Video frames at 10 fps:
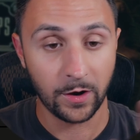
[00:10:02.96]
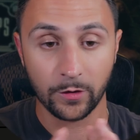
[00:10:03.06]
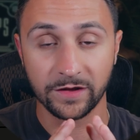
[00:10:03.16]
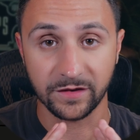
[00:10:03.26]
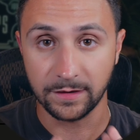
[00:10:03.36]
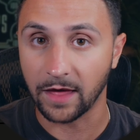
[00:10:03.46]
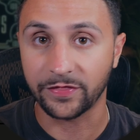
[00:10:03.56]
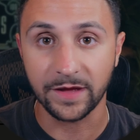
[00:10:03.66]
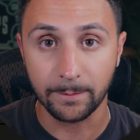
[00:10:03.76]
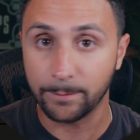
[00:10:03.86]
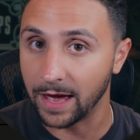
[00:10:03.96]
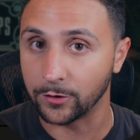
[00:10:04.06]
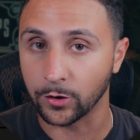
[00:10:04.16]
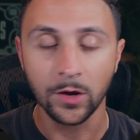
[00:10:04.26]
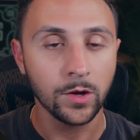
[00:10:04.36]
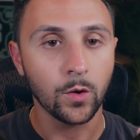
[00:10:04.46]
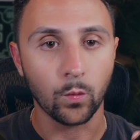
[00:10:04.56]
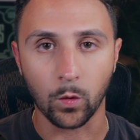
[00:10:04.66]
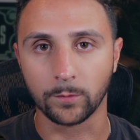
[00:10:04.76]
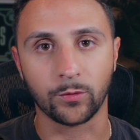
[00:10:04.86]
There is nothing better.
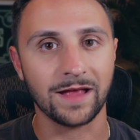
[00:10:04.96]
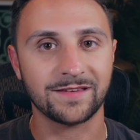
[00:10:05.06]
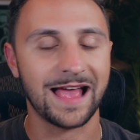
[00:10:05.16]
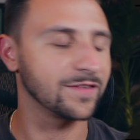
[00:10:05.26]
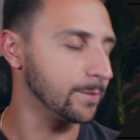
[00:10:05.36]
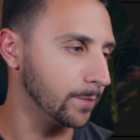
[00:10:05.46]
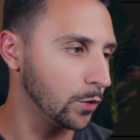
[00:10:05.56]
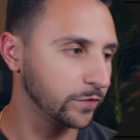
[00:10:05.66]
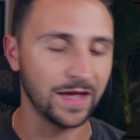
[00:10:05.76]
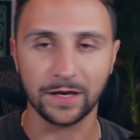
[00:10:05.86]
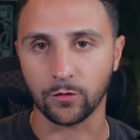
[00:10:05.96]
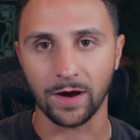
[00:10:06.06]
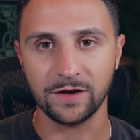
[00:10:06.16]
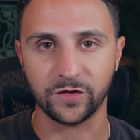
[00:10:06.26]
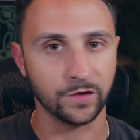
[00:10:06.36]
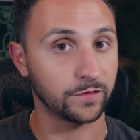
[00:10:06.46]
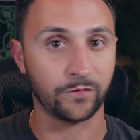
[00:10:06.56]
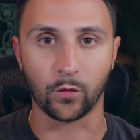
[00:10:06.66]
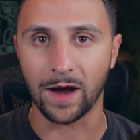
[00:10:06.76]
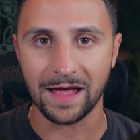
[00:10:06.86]
WordPress has the most integrations
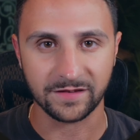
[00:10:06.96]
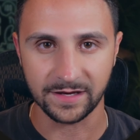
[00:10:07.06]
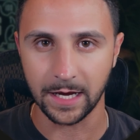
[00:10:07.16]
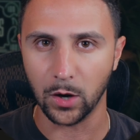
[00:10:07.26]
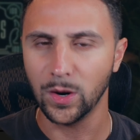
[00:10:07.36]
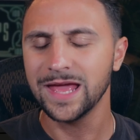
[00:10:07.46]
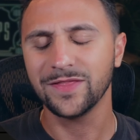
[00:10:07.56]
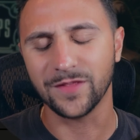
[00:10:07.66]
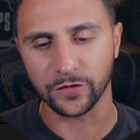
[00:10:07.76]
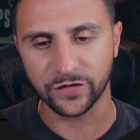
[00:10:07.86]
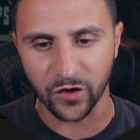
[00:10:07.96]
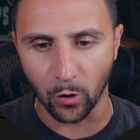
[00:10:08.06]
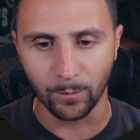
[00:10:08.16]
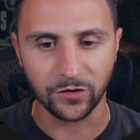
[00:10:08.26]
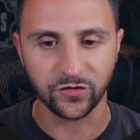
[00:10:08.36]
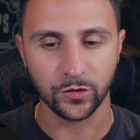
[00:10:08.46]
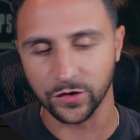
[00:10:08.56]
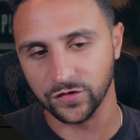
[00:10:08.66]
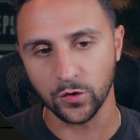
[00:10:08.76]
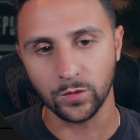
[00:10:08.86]
for SEO. There's so much you
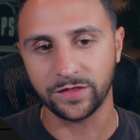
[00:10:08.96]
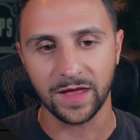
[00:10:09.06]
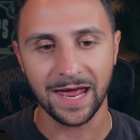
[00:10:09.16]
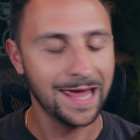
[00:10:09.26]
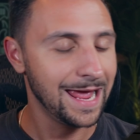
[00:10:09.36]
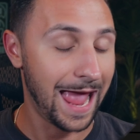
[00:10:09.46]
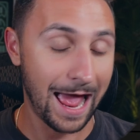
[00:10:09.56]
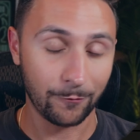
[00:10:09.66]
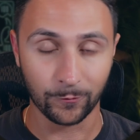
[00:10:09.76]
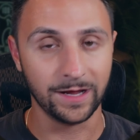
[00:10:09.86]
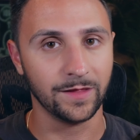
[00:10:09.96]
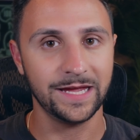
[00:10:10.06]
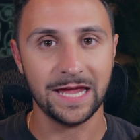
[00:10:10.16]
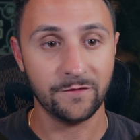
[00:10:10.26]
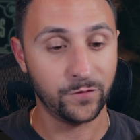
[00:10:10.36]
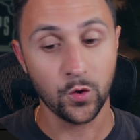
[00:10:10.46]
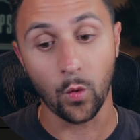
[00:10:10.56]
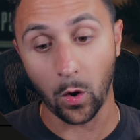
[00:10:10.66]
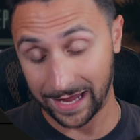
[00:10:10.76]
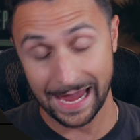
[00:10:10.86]
could do with it, and really, if
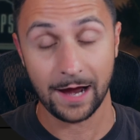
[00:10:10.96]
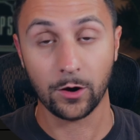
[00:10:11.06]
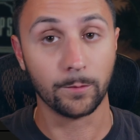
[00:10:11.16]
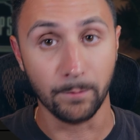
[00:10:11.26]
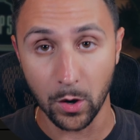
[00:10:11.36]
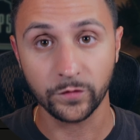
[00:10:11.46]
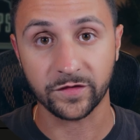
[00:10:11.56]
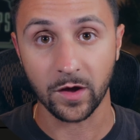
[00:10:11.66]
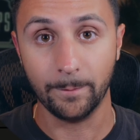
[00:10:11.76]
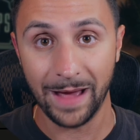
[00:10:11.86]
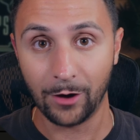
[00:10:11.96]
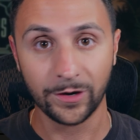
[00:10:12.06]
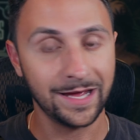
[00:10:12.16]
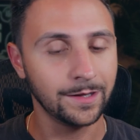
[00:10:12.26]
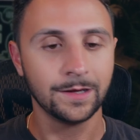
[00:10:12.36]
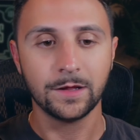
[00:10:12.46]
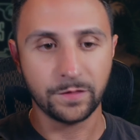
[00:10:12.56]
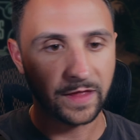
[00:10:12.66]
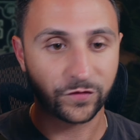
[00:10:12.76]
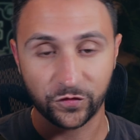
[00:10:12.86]
you care most about it,
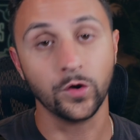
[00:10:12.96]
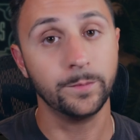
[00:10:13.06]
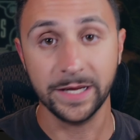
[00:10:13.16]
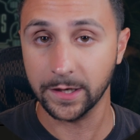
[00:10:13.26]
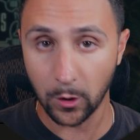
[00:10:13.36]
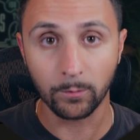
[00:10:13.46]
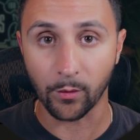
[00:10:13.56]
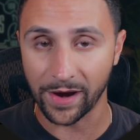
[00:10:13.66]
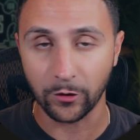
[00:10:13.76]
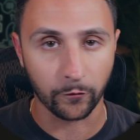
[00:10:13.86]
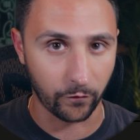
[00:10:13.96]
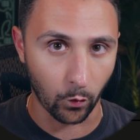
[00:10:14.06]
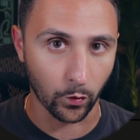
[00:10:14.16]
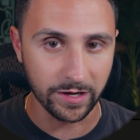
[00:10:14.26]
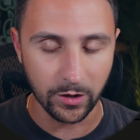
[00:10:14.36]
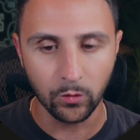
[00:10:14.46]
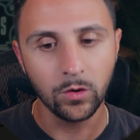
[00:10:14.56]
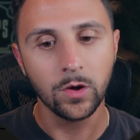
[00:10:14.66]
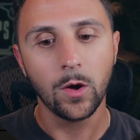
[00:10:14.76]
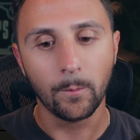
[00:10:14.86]
this should be a no-brainer for
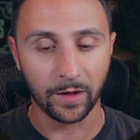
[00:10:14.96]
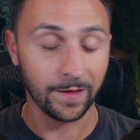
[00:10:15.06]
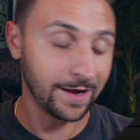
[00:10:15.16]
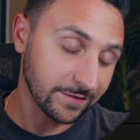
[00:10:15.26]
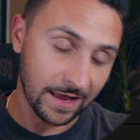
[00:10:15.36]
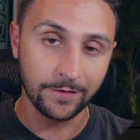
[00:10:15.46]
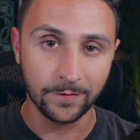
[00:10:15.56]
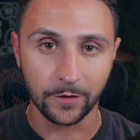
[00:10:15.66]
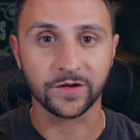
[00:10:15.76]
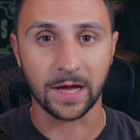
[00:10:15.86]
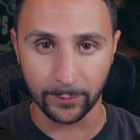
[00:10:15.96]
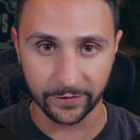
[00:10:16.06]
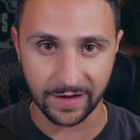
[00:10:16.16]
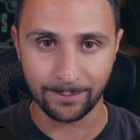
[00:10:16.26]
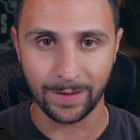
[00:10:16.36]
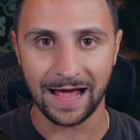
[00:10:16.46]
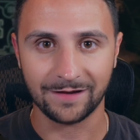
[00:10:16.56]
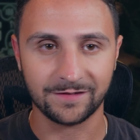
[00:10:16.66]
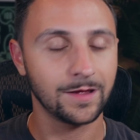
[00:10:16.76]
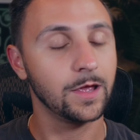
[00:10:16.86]
you. But like I said, there's a couple
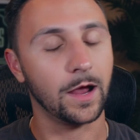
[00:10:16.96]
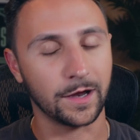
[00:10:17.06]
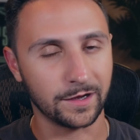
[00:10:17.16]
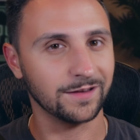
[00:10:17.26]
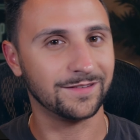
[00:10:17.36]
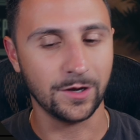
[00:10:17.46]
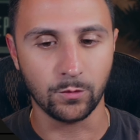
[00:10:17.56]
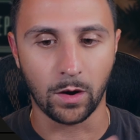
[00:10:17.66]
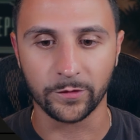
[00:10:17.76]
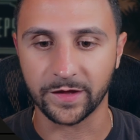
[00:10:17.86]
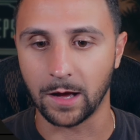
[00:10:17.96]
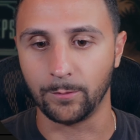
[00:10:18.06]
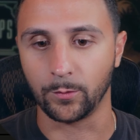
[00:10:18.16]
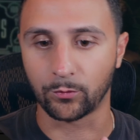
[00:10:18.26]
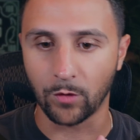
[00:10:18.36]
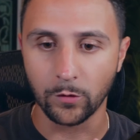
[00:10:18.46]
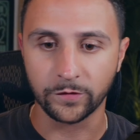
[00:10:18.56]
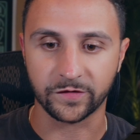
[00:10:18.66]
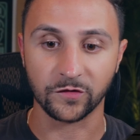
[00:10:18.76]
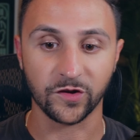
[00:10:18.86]
setbacks. I'm going to continue on with a couple
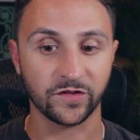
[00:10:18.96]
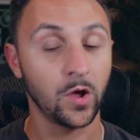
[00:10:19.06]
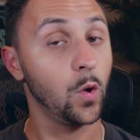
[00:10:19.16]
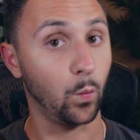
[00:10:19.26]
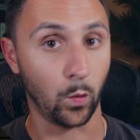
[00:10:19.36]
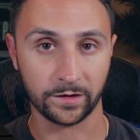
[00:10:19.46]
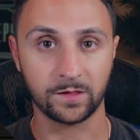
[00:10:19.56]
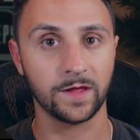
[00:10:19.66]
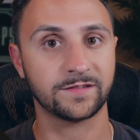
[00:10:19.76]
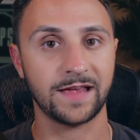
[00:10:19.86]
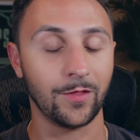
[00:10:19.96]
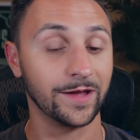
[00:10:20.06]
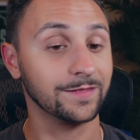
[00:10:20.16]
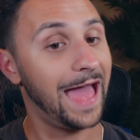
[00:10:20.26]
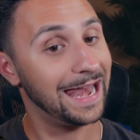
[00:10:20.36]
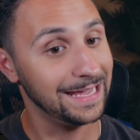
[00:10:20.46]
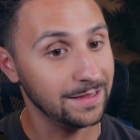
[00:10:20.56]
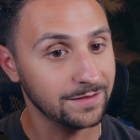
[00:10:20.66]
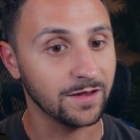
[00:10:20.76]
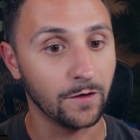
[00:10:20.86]
pros, such as one-click selling. That
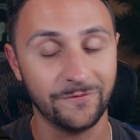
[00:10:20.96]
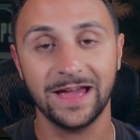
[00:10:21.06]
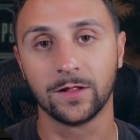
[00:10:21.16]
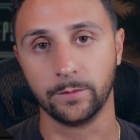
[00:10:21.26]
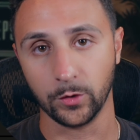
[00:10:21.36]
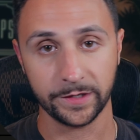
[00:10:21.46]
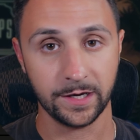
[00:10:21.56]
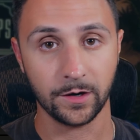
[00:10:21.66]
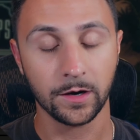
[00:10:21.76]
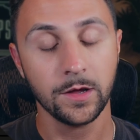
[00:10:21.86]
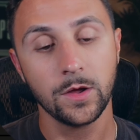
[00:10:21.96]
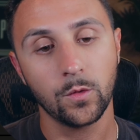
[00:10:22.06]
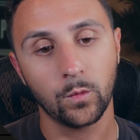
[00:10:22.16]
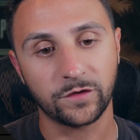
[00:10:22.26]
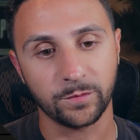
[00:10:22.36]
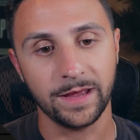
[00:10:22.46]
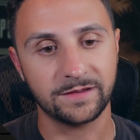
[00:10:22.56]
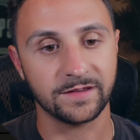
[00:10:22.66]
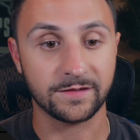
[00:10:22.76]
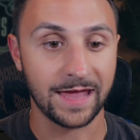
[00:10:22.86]
is available here, which
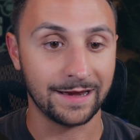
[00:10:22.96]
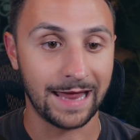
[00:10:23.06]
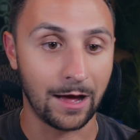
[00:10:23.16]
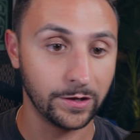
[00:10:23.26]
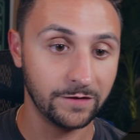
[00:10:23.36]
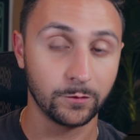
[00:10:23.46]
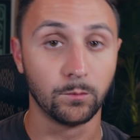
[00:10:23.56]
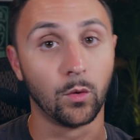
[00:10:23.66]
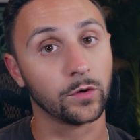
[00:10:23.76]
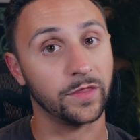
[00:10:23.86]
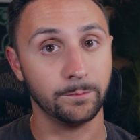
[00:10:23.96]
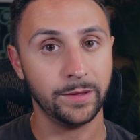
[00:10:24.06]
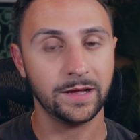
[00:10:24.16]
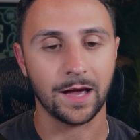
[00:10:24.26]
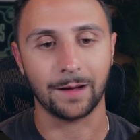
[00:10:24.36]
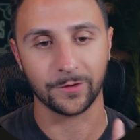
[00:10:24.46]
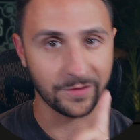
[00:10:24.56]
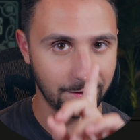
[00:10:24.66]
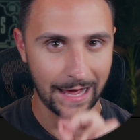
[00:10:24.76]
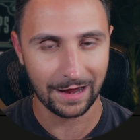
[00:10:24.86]
makes it stand out even more than BigCommerce.
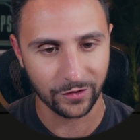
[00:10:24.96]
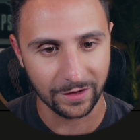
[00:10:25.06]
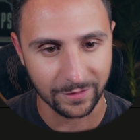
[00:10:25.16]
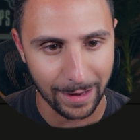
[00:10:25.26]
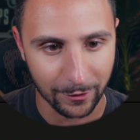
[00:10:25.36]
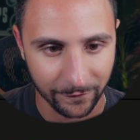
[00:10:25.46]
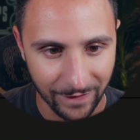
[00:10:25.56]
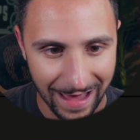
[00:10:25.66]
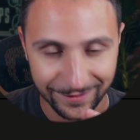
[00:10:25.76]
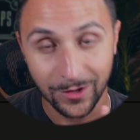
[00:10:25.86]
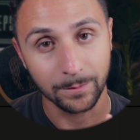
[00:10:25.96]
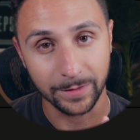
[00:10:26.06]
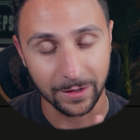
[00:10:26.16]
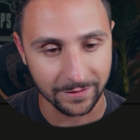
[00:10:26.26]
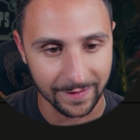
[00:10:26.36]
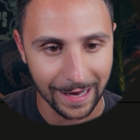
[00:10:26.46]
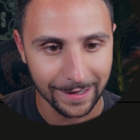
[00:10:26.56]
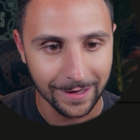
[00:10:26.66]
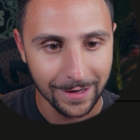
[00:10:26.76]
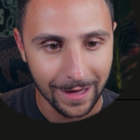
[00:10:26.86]
And actually, as a matter of fact, because of
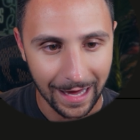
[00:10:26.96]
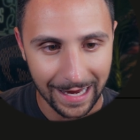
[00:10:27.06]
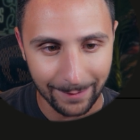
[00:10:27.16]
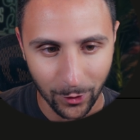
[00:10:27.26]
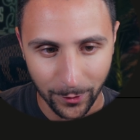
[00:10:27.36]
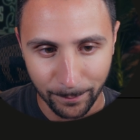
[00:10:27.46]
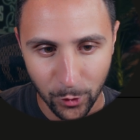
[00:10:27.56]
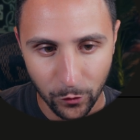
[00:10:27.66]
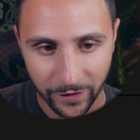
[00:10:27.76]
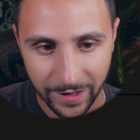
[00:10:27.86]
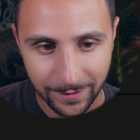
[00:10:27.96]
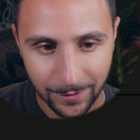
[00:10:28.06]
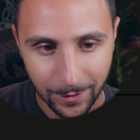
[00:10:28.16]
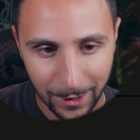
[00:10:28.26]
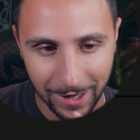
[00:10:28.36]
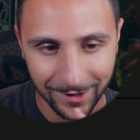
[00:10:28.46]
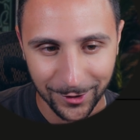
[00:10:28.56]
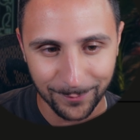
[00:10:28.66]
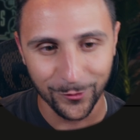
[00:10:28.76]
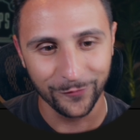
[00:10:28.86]
that, I am going to move it. I'm
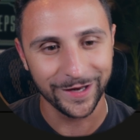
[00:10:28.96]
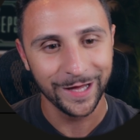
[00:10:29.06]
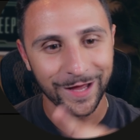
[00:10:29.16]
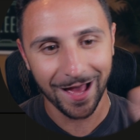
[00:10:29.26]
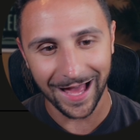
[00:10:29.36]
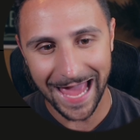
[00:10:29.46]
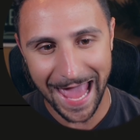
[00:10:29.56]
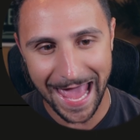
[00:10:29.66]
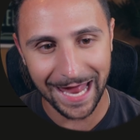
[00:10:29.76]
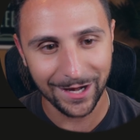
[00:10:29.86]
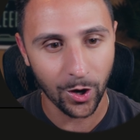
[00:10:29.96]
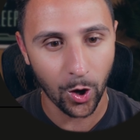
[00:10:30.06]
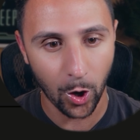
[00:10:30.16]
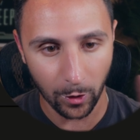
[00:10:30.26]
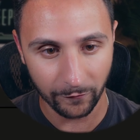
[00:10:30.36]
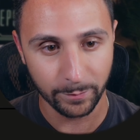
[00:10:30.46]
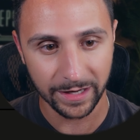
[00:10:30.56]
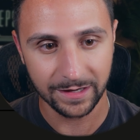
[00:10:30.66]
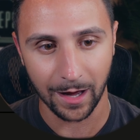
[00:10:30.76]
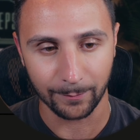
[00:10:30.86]
going to move it ahead of
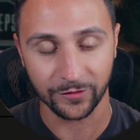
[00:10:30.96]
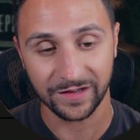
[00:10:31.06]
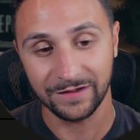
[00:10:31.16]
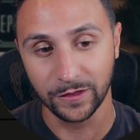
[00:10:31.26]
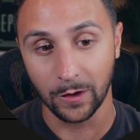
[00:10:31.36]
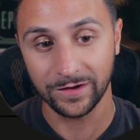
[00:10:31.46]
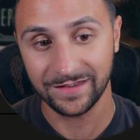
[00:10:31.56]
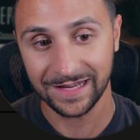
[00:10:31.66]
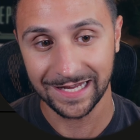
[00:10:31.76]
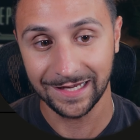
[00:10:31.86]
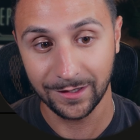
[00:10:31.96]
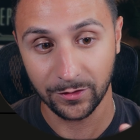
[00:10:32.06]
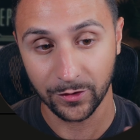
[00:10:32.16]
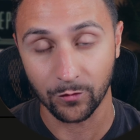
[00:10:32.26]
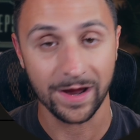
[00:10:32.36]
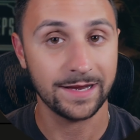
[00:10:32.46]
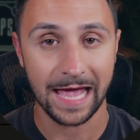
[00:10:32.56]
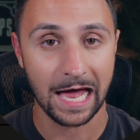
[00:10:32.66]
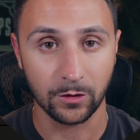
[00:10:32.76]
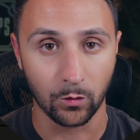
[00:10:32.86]
BigCommerce, even though it's in the great
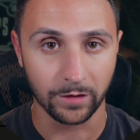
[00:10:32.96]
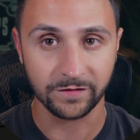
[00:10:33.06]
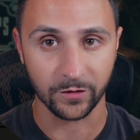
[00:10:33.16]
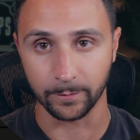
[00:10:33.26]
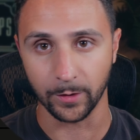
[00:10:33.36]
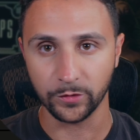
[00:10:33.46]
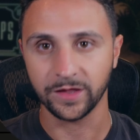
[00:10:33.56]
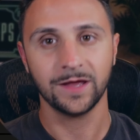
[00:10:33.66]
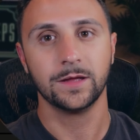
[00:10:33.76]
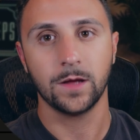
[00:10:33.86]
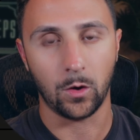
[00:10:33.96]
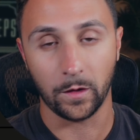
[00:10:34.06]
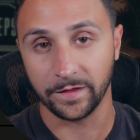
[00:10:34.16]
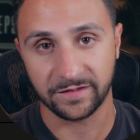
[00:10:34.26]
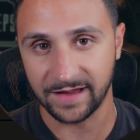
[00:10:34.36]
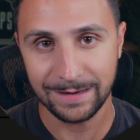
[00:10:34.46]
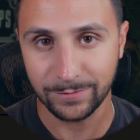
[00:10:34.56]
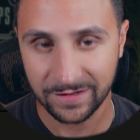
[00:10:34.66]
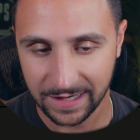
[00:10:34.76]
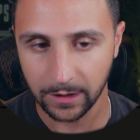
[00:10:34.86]
category, so they're both on the
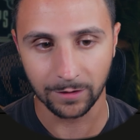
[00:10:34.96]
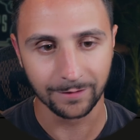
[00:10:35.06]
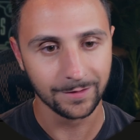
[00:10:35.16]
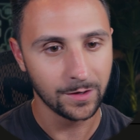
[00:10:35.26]
same tier.